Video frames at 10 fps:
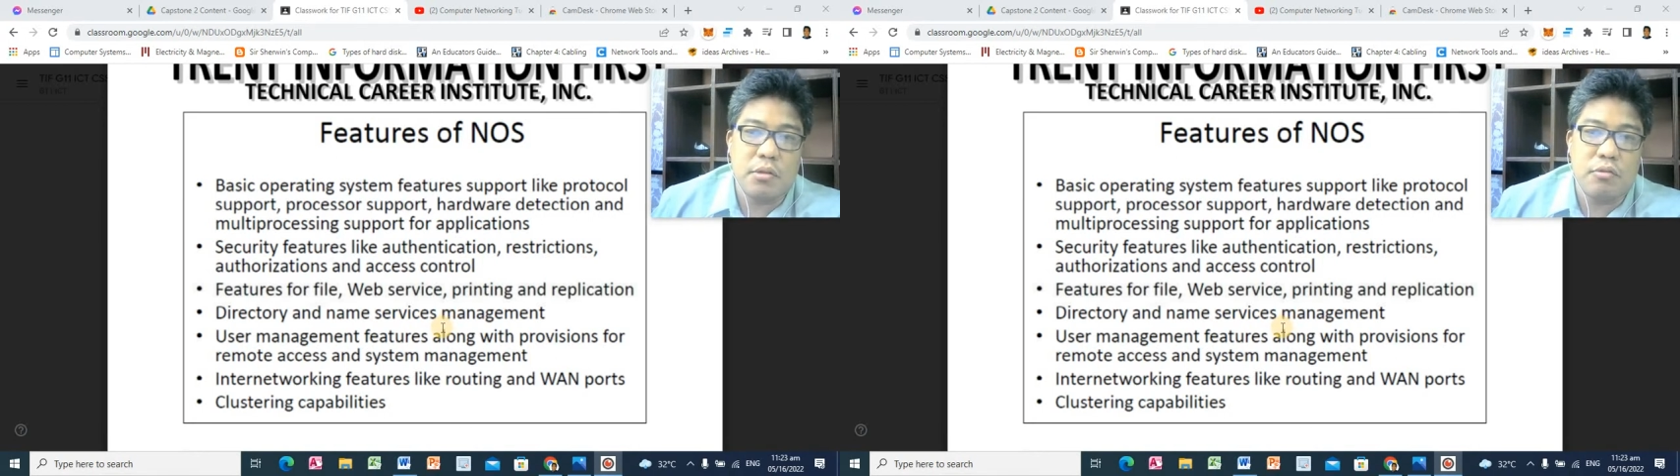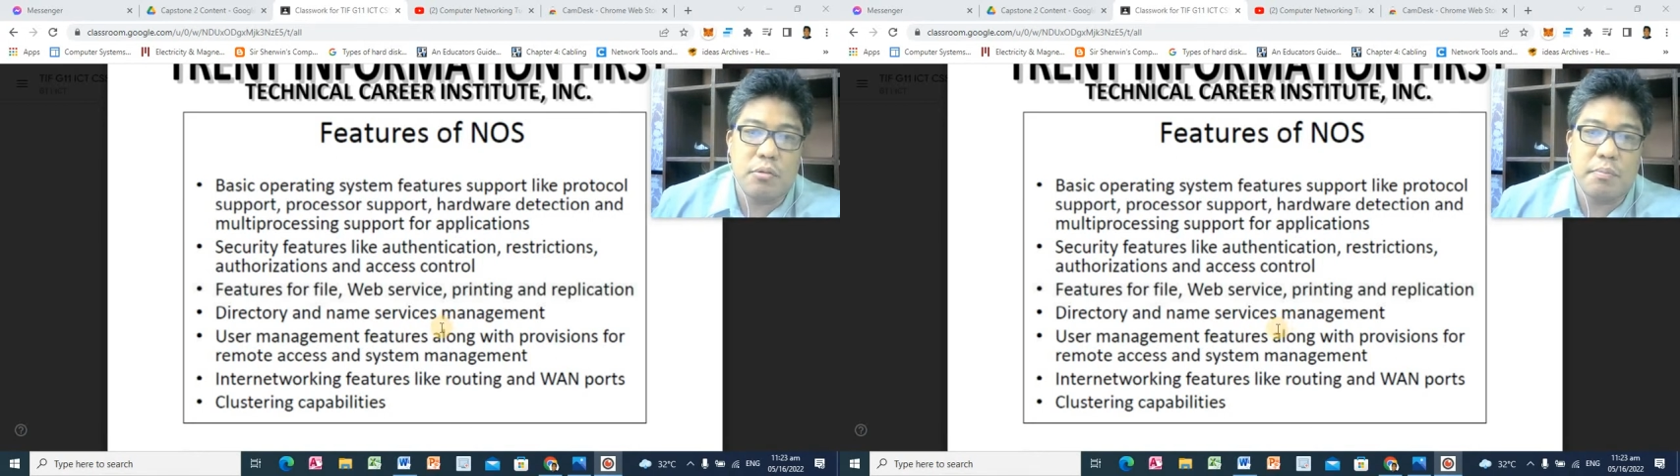
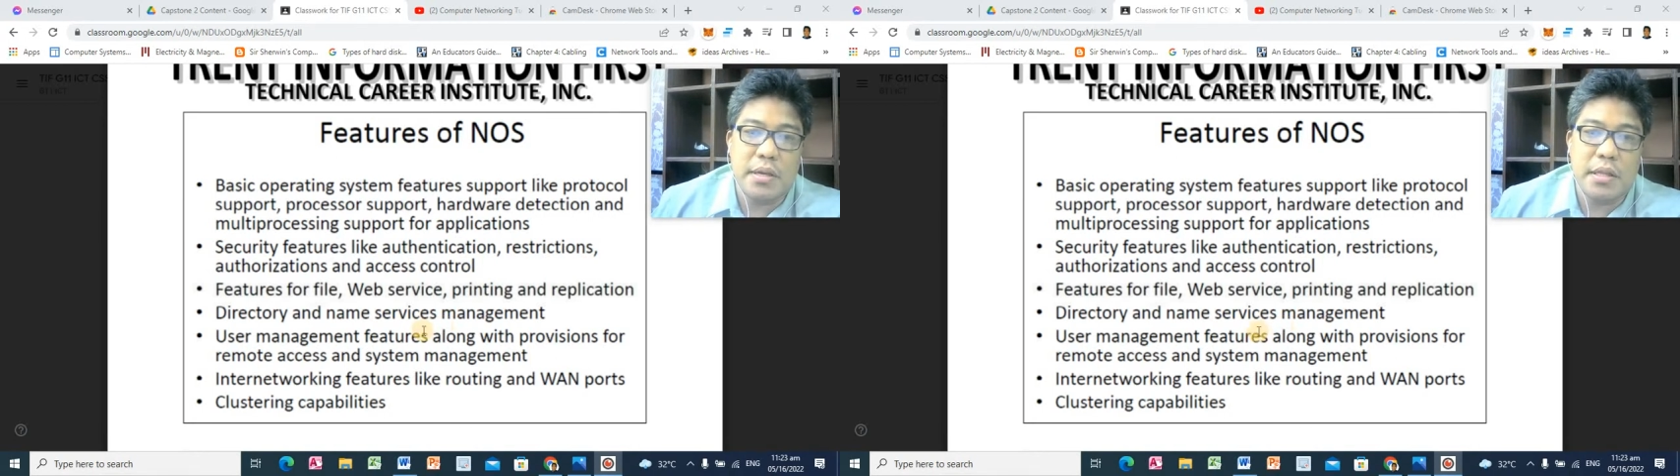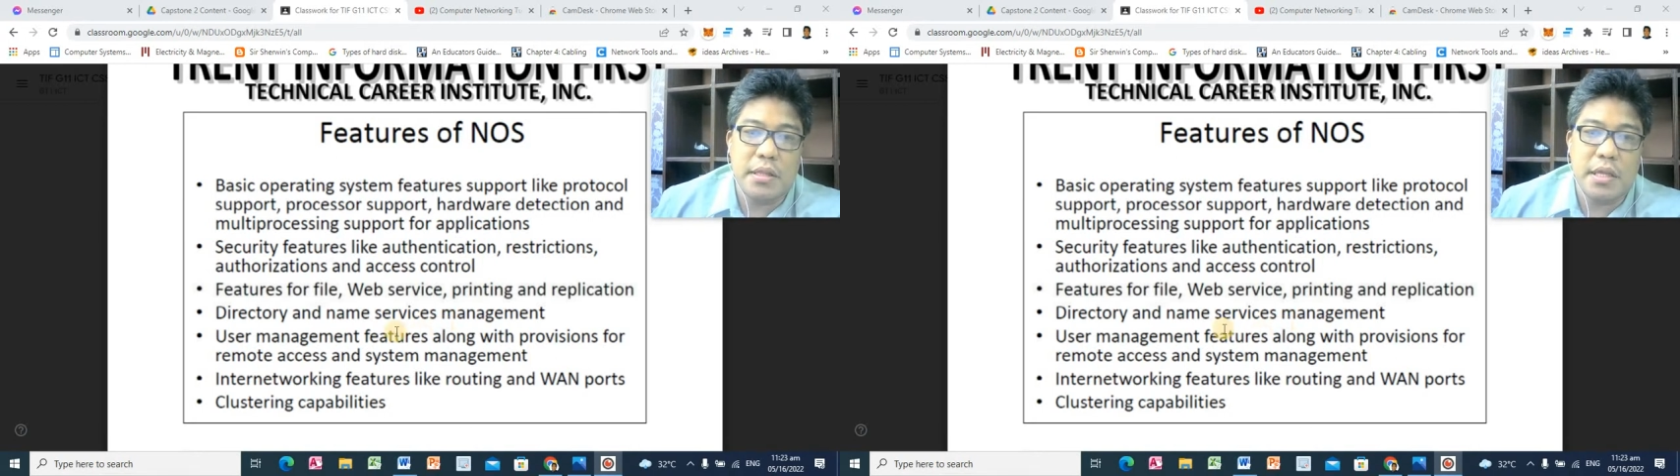There will
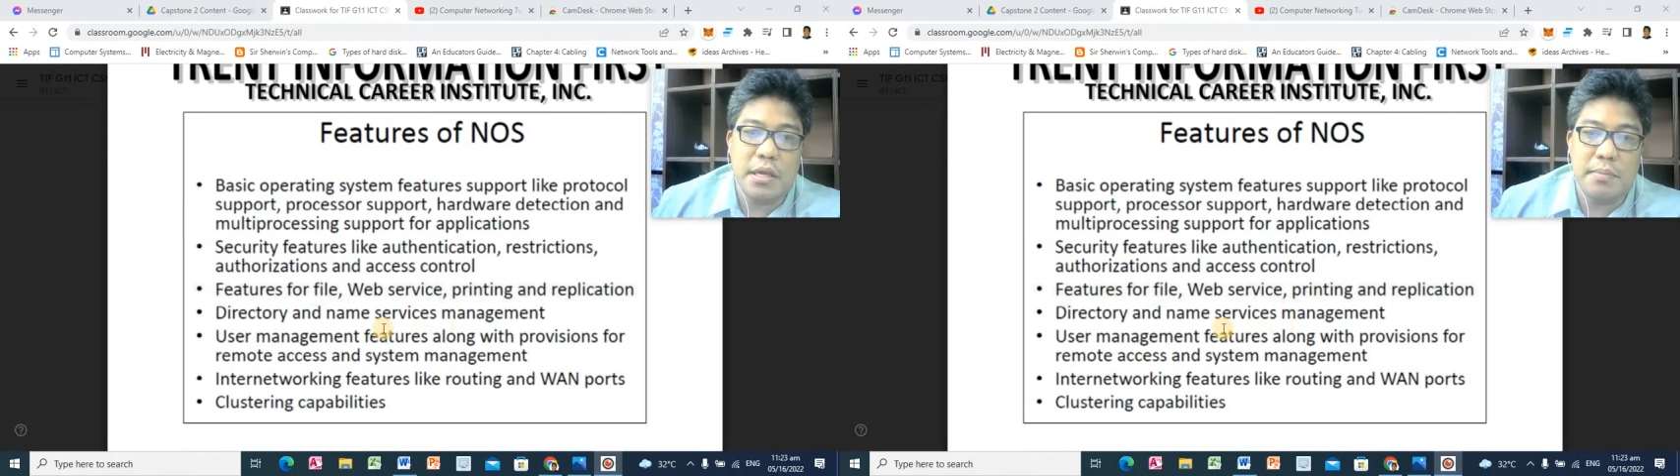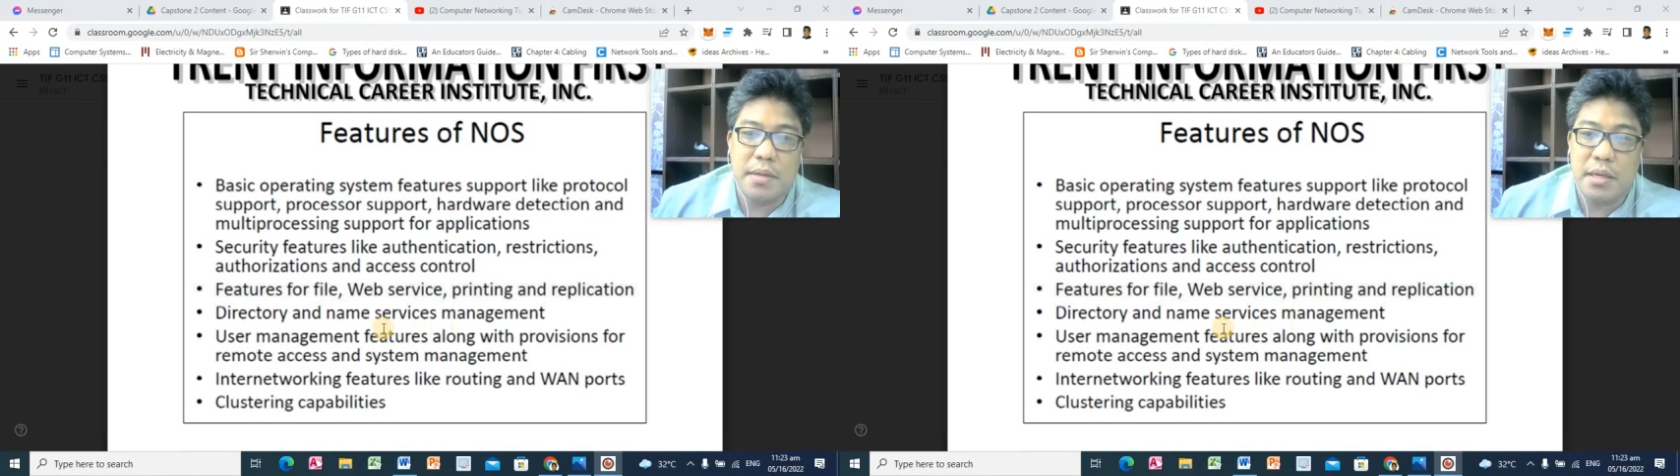be
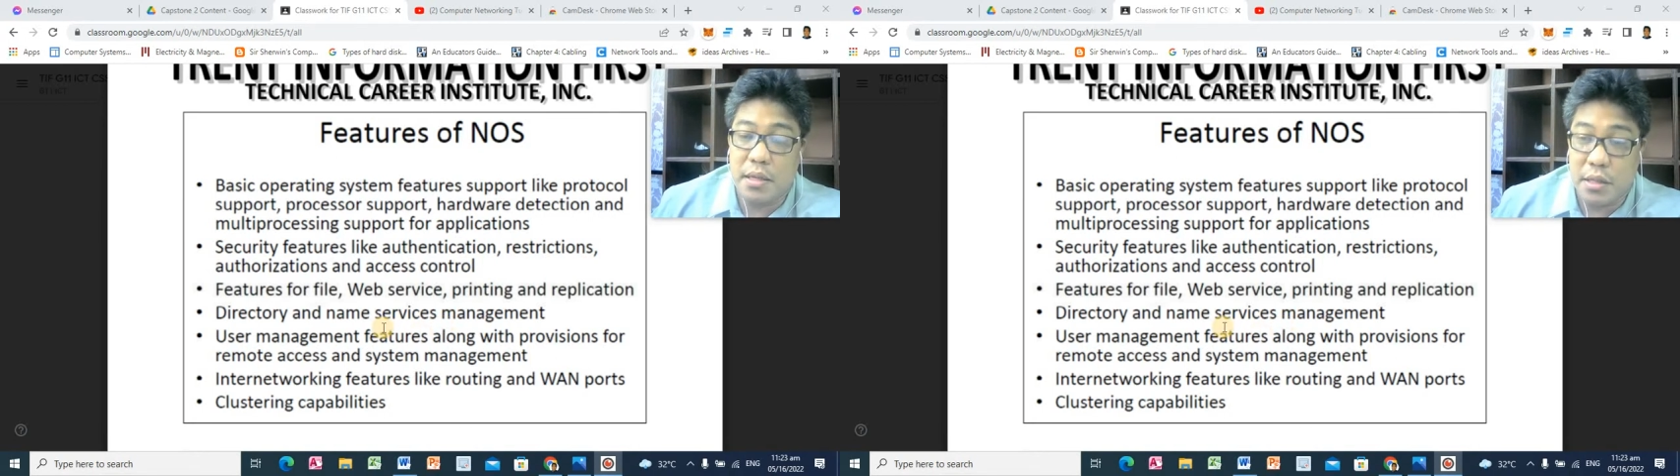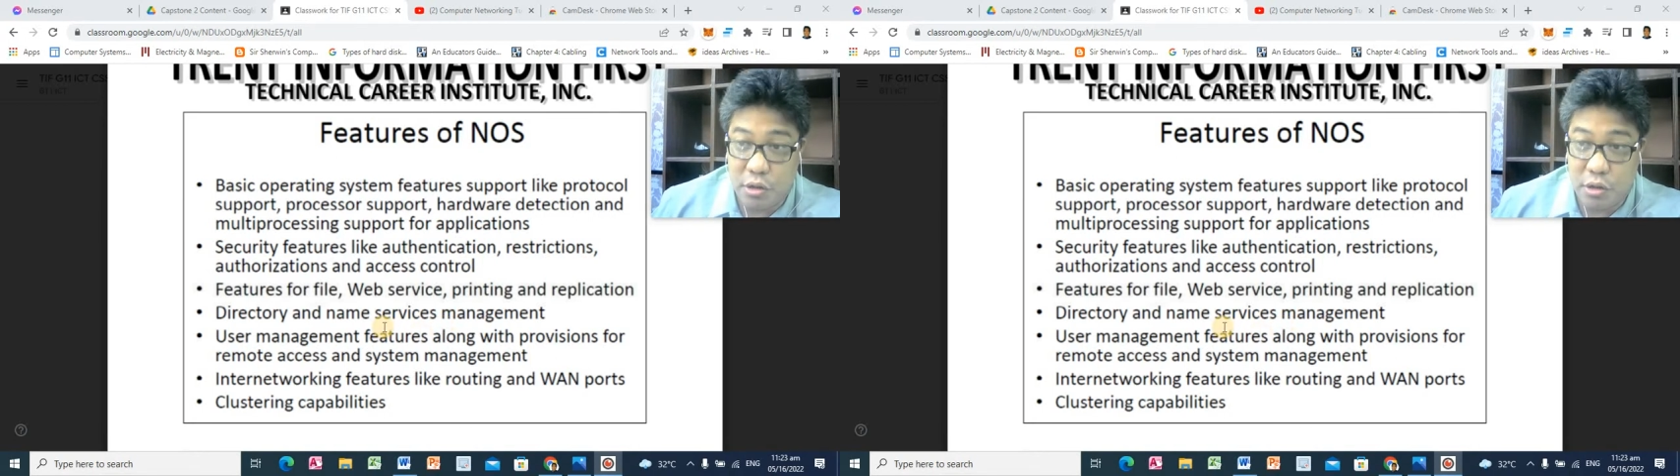naming